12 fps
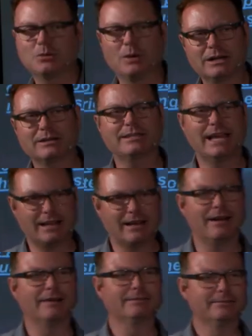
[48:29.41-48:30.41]
you wondered that,
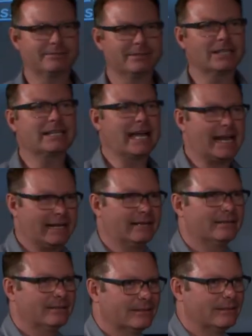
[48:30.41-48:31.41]
huh? Look at it.
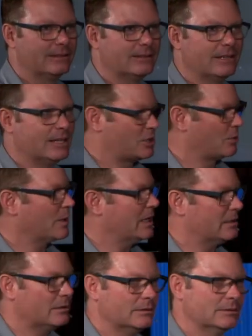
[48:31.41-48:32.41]
It's a
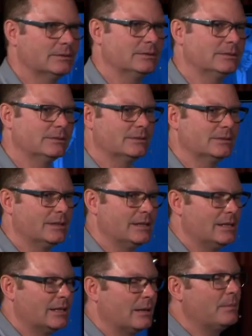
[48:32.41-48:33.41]
riddle.
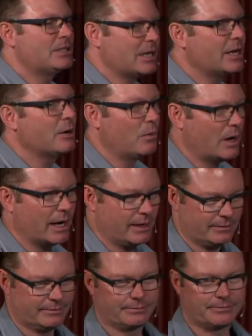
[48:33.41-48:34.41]
Let me tell you why.
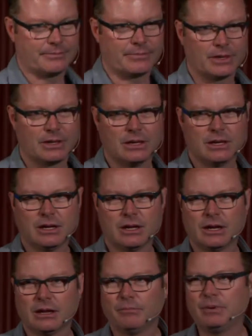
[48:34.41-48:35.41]

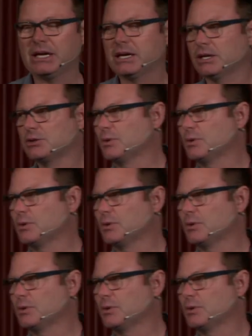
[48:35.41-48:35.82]
Because